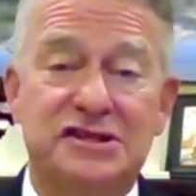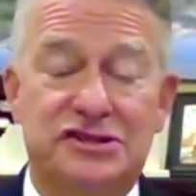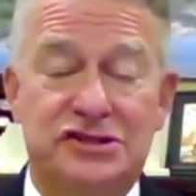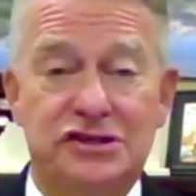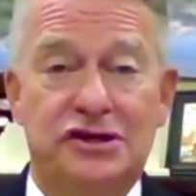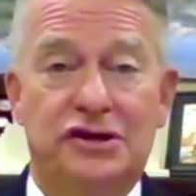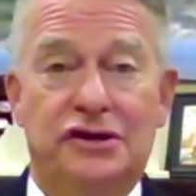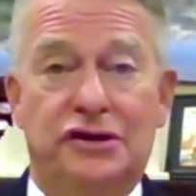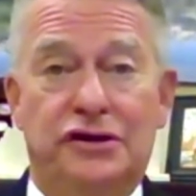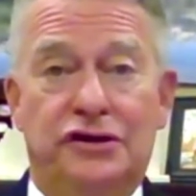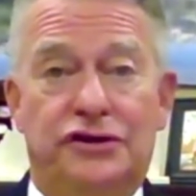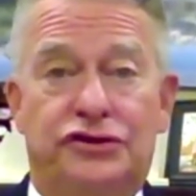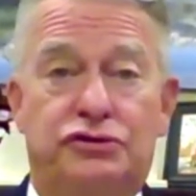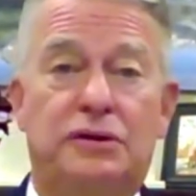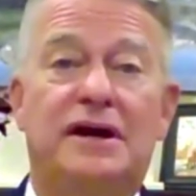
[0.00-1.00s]
this
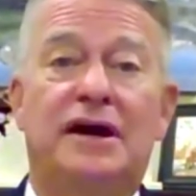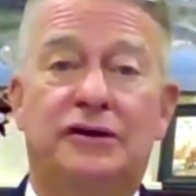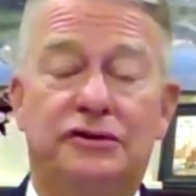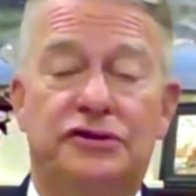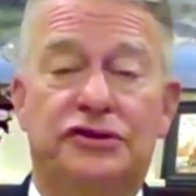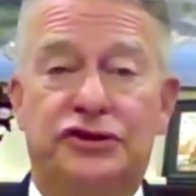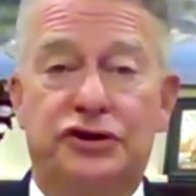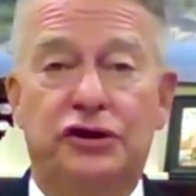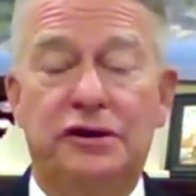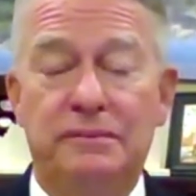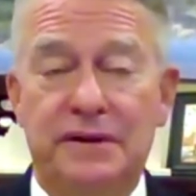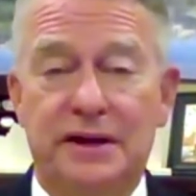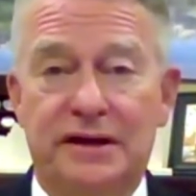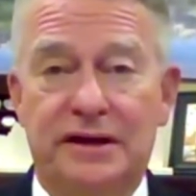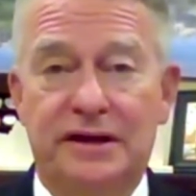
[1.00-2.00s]
is
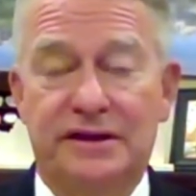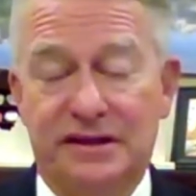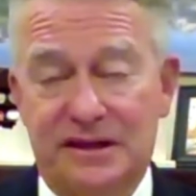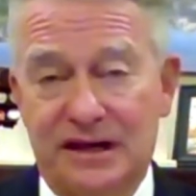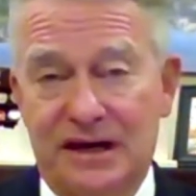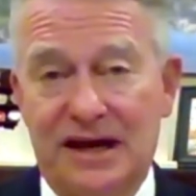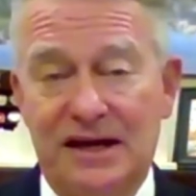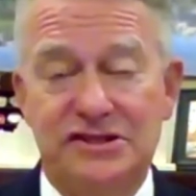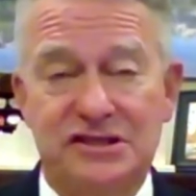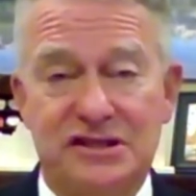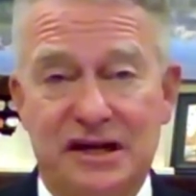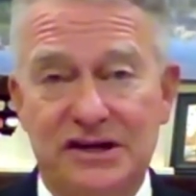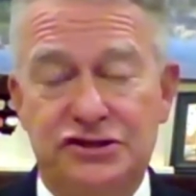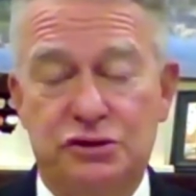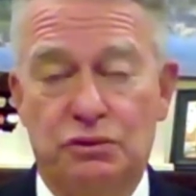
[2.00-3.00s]
$330 million that the
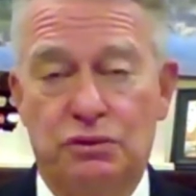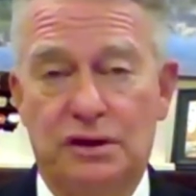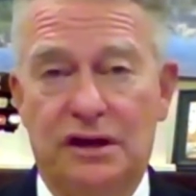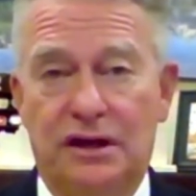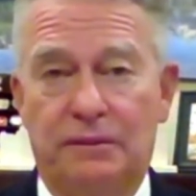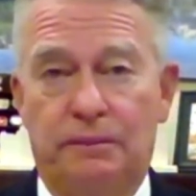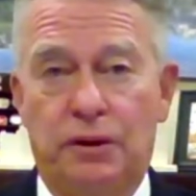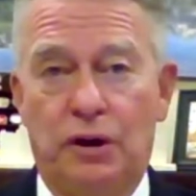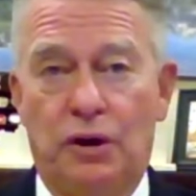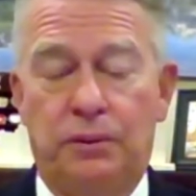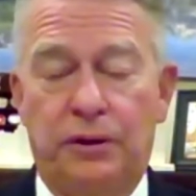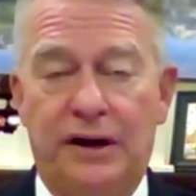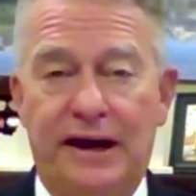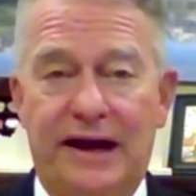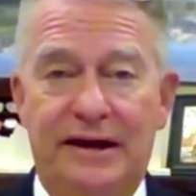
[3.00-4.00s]
legislature
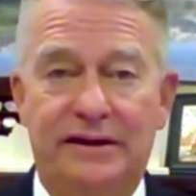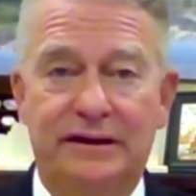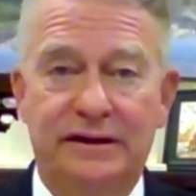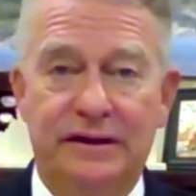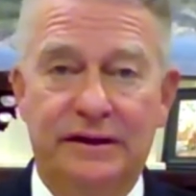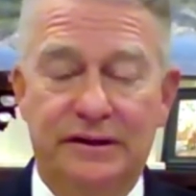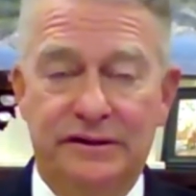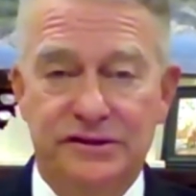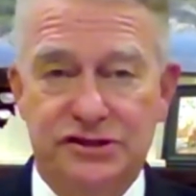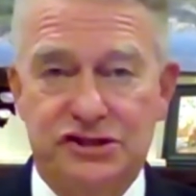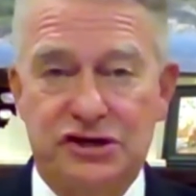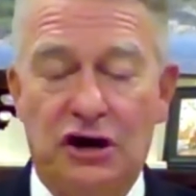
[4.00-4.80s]
will appropriate